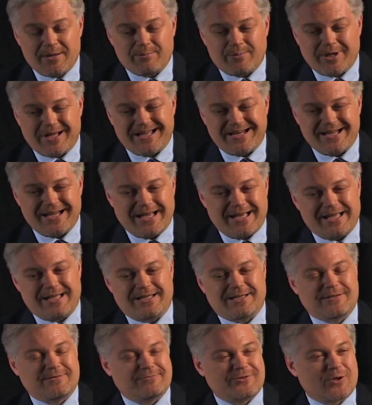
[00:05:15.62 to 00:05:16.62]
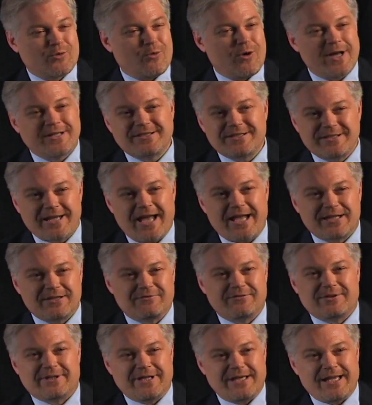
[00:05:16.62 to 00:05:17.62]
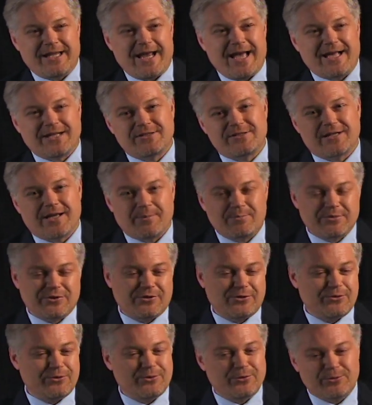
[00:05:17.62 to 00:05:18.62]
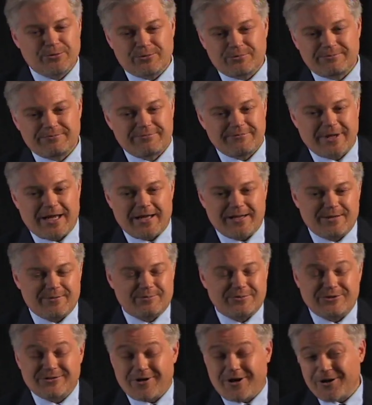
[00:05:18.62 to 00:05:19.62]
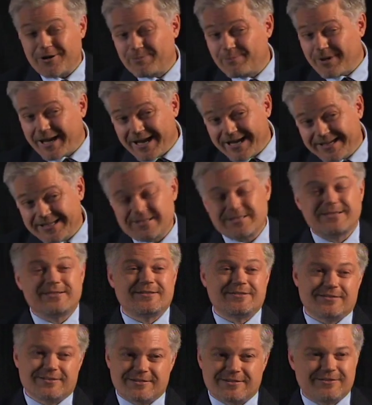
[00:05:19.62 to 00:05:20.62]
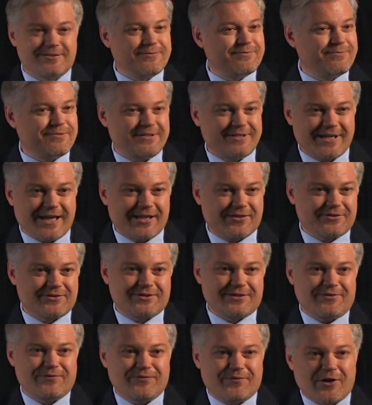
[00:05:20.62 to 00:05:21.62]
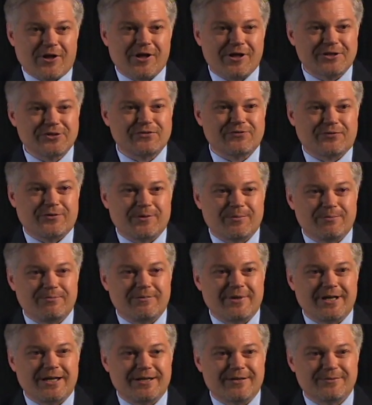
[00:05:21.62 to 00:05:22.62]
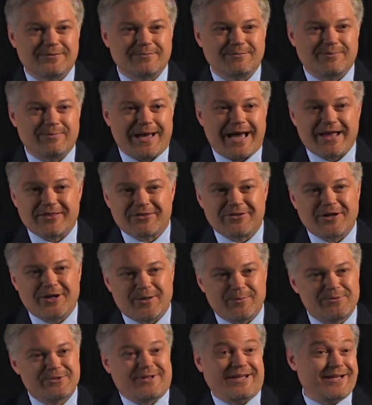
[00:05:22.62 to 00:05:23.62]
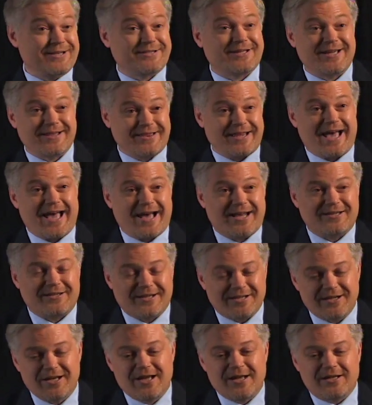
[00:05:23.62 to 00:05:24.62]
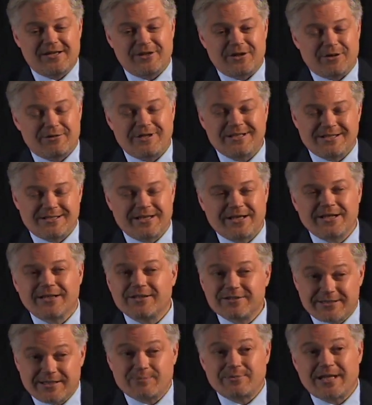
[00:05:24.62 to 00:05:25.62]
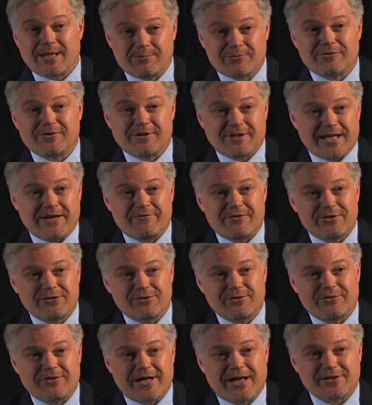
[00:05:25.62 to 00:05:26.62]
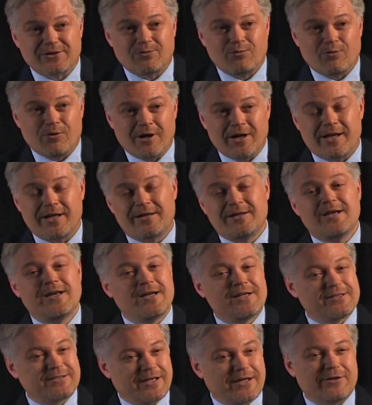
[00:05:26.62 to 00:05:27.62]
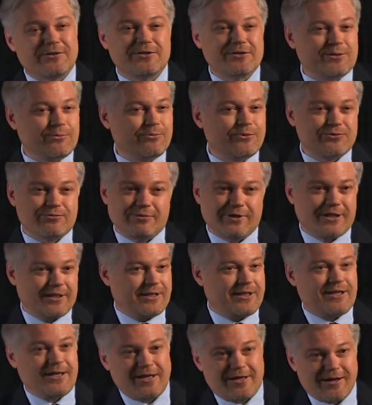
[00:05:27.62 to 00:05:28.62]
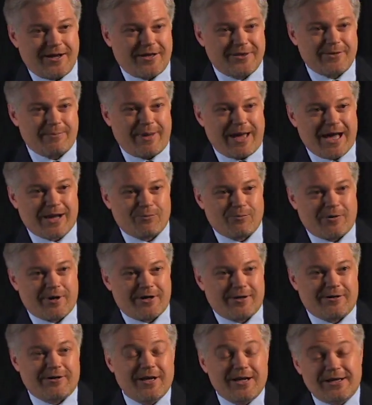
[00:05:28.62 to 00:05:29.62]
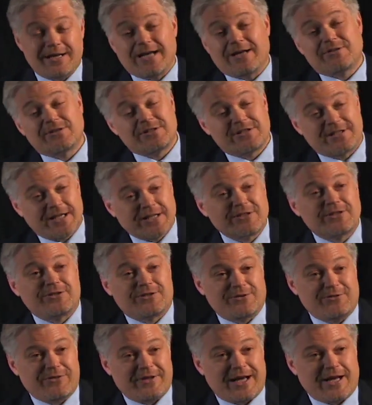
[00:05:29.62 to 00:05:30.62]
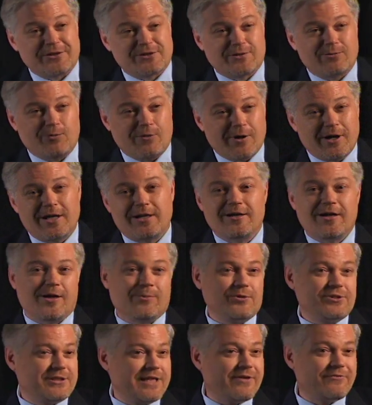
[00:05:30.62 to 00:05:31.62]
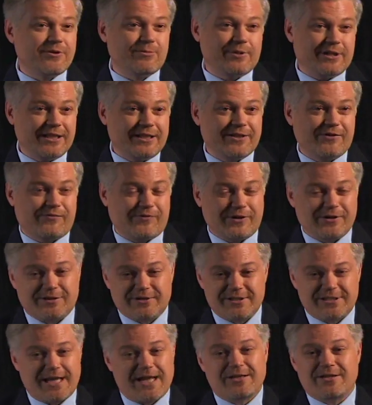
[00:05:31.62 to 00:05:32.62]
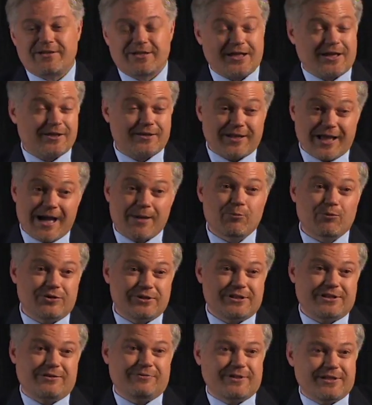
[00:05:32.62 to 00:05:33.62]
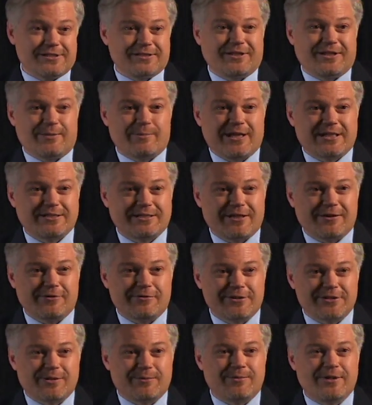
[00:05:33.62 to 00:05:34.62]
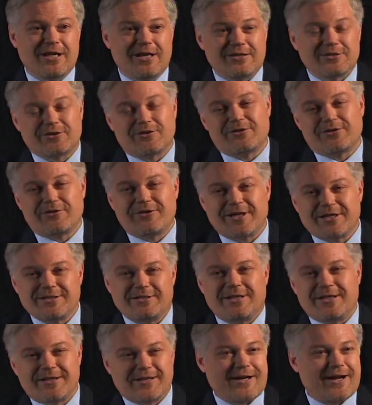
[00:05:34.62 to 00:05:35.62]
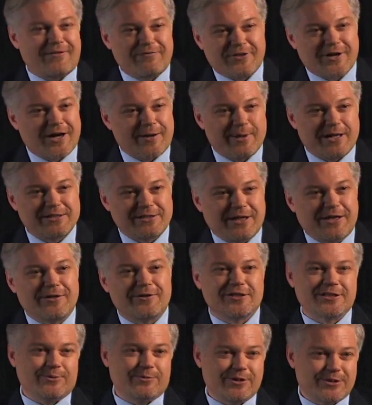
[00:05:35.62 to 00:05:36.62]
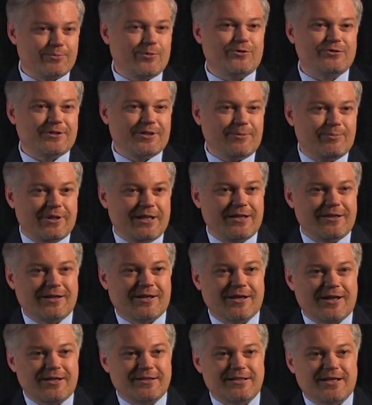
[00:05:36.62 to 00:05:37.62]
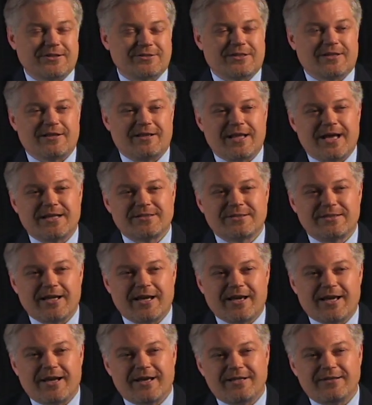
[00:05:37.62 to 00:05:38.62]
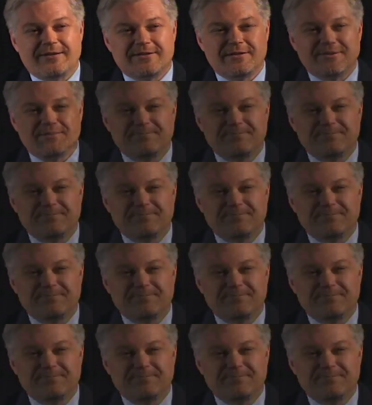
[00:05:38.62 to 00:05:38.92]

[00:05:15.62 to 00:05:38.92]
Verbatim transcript: but quantitatively it adds up to dog bites, deaths and falls from bathtubs, things like that. That, you know, until September 11th, 2001, terrorism was really on the backwater. Now, since 2001, almost everybody in the field has had to think a lot more seriously about terrorism. So to the extent that I've thought about terrorism, it's mostly been in the context of the last decade.